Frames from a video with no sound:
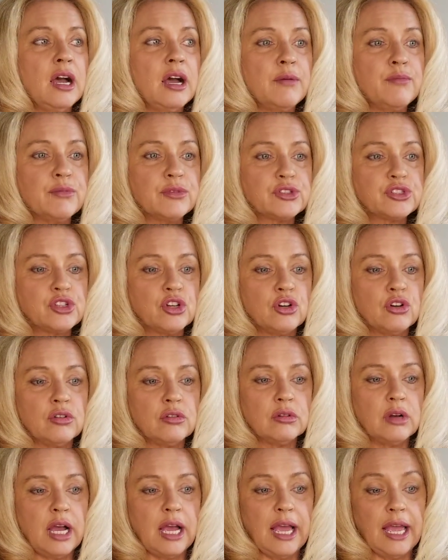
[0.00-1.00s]

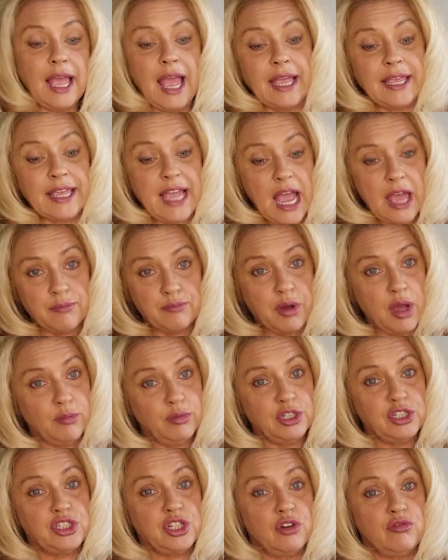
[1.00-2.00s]
So again,
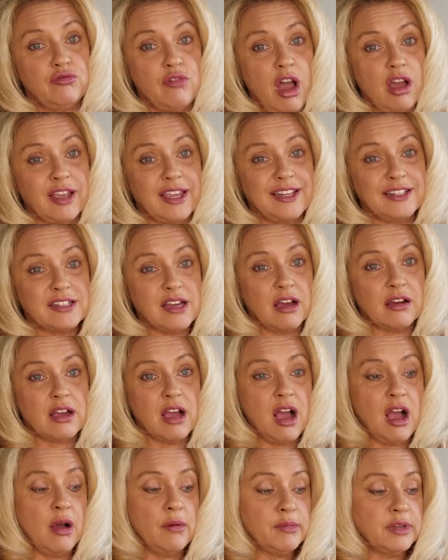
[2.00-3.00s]

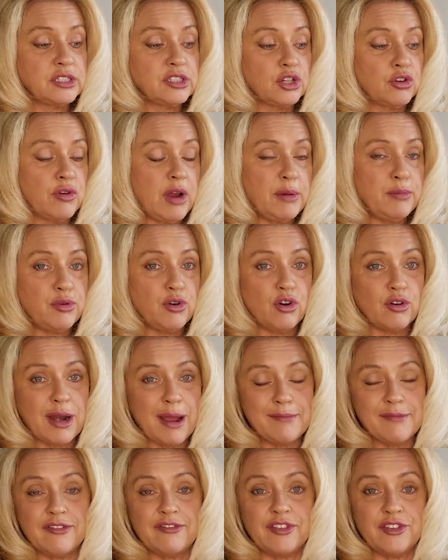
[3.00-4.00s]
publisherrocket.com is a great program
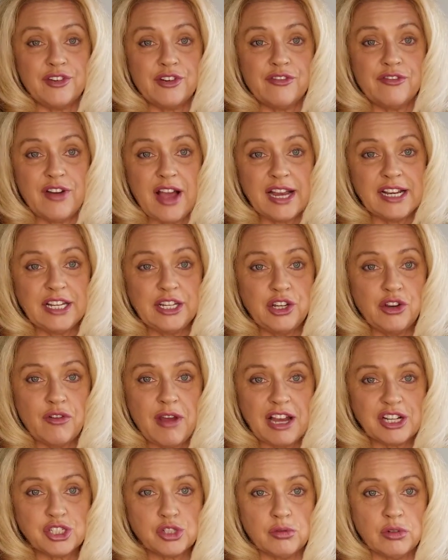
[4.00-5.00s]
for finding your
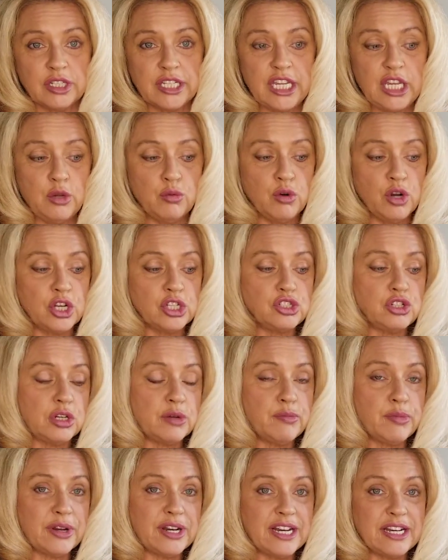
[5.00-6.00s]
actual keywords. You can
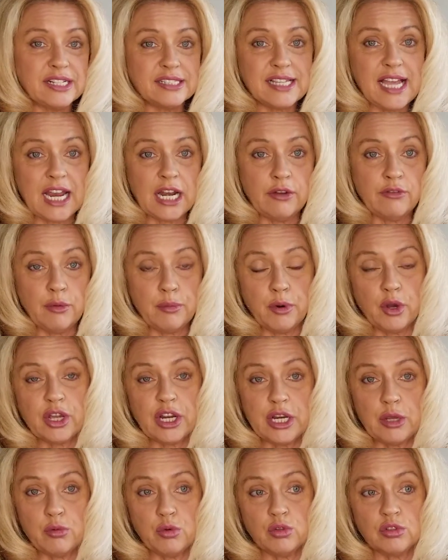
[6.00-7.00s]
put in the title of a book and
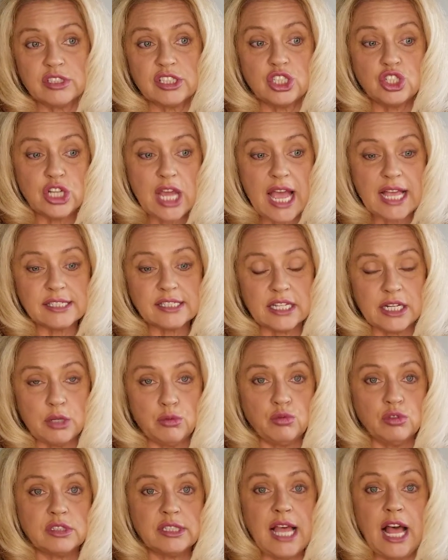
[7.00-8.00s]
it will suggest and it
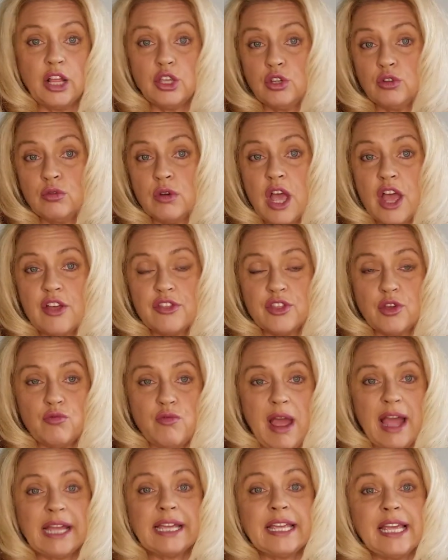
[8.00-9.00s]
will tell you the
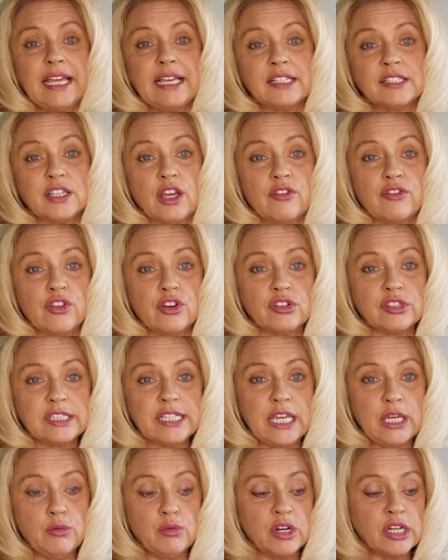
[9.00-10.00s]
rankings of those
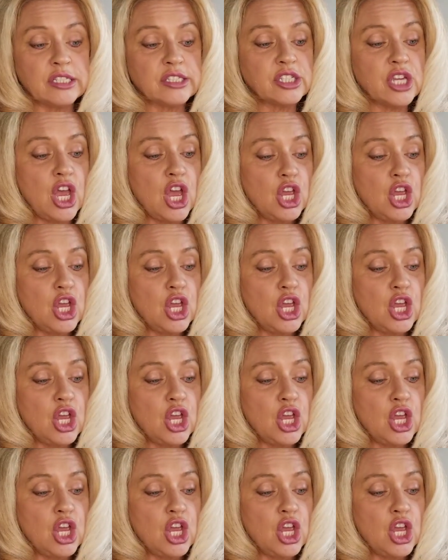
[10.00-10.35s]
keywords.